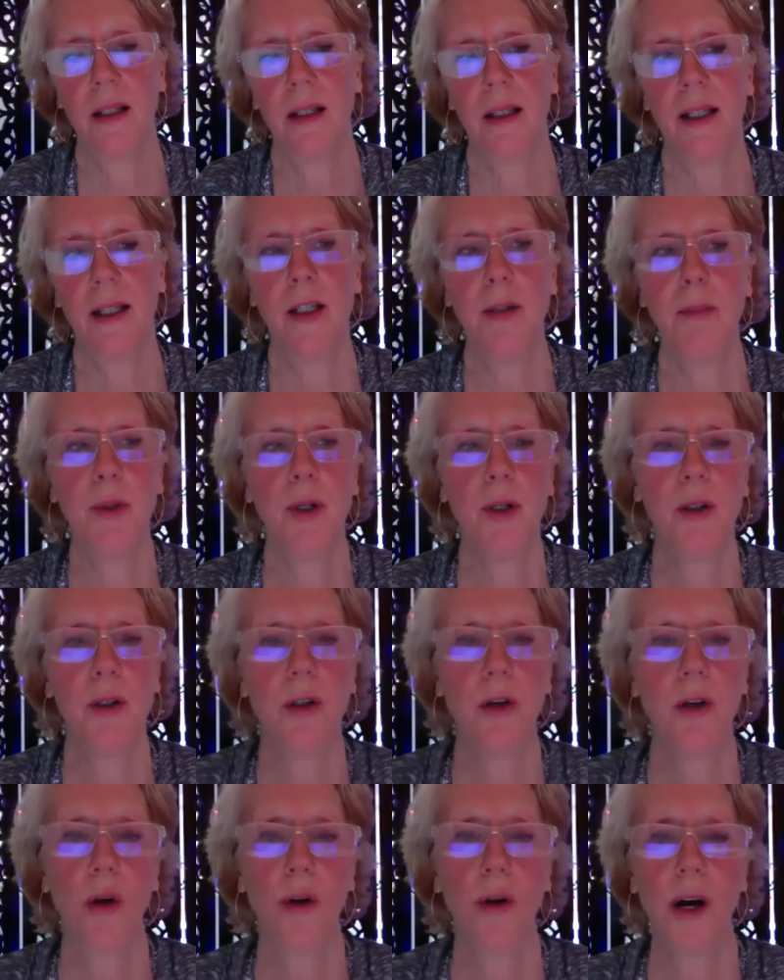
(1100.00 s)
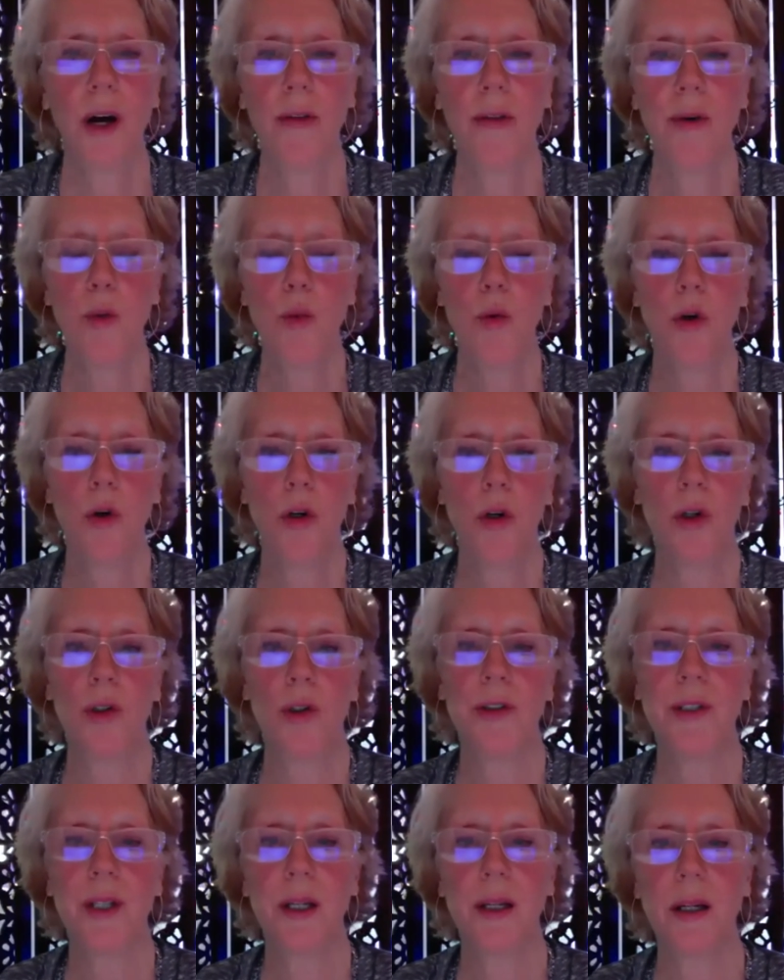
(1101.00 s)
In a book called Other
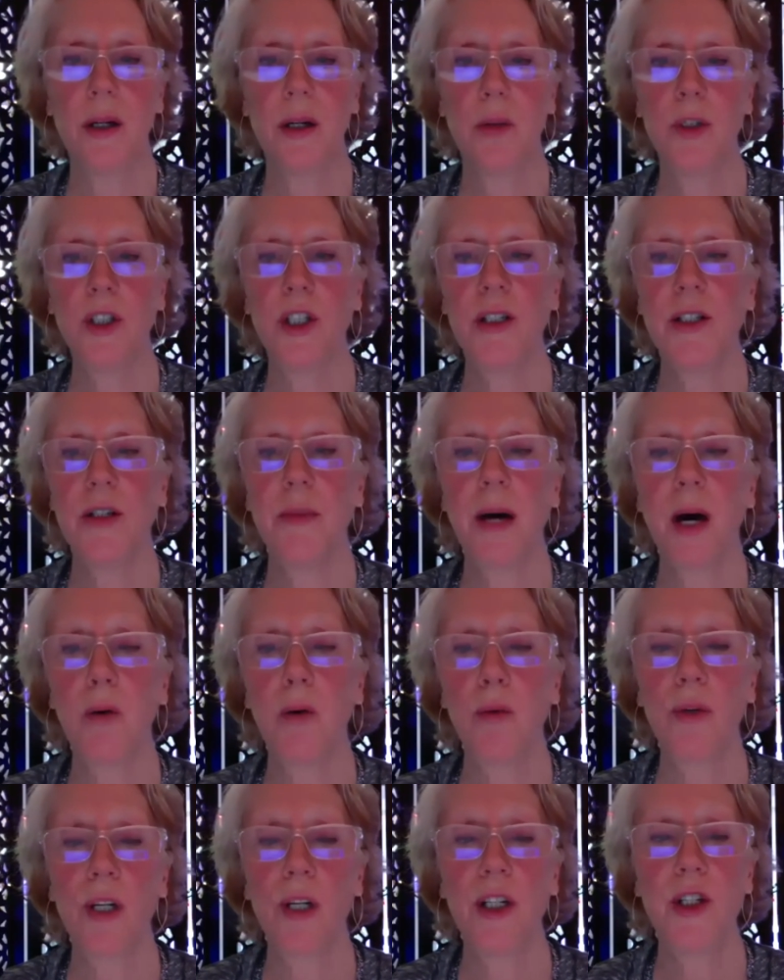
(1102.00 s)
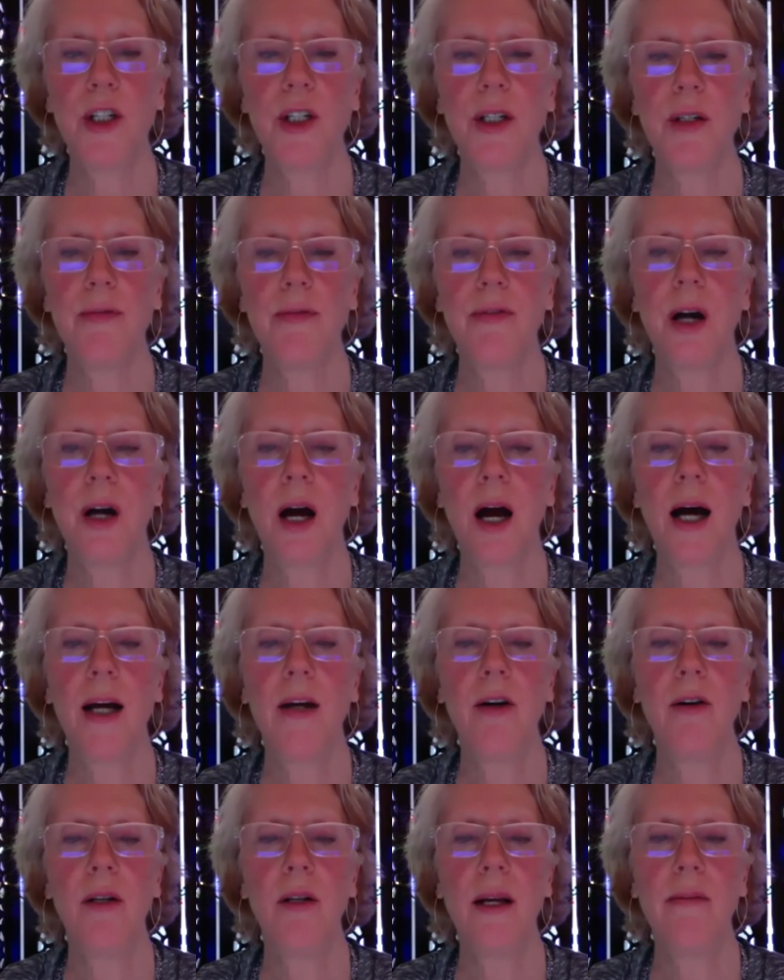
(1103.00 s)
Worlds, which is about reaching for
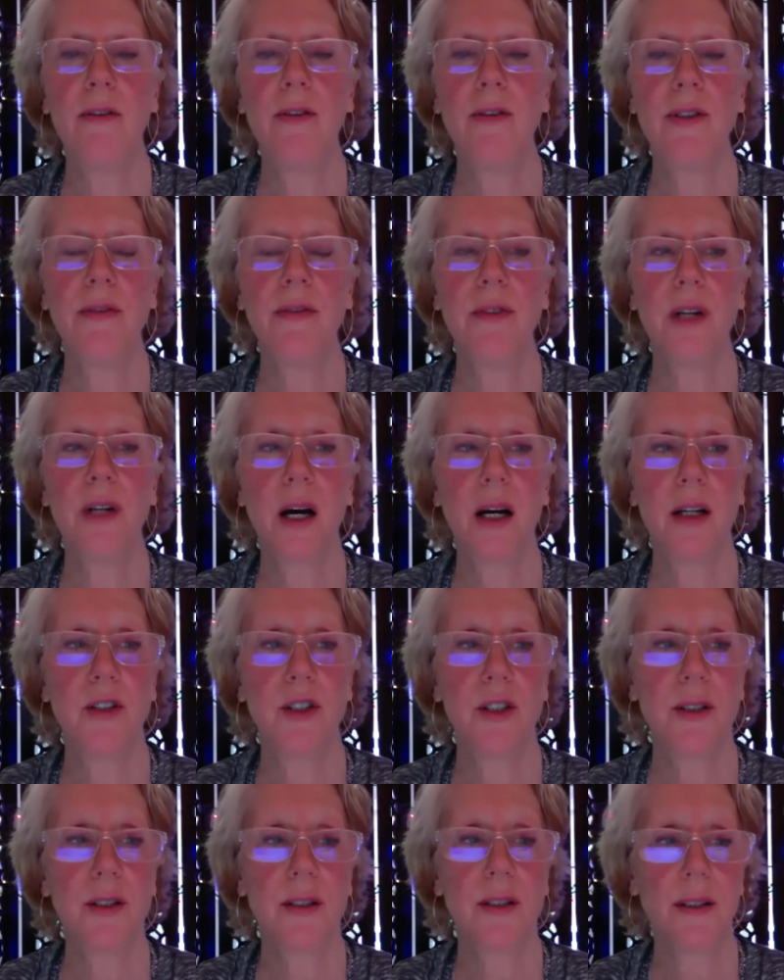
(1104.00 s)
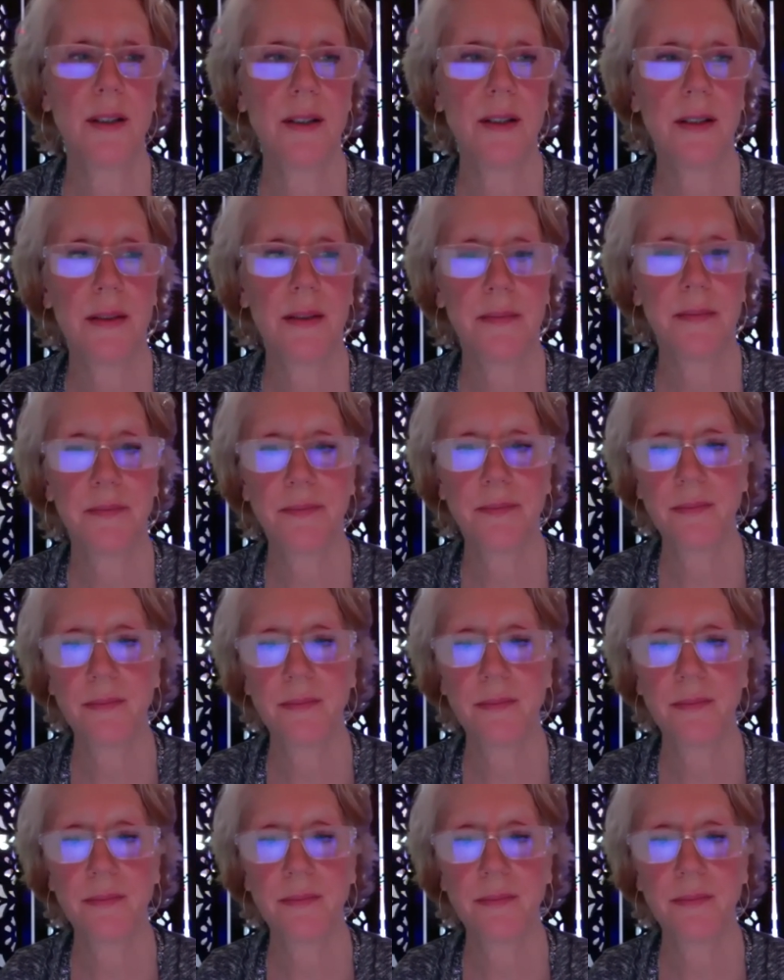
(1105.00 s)
higher levels of consciousness,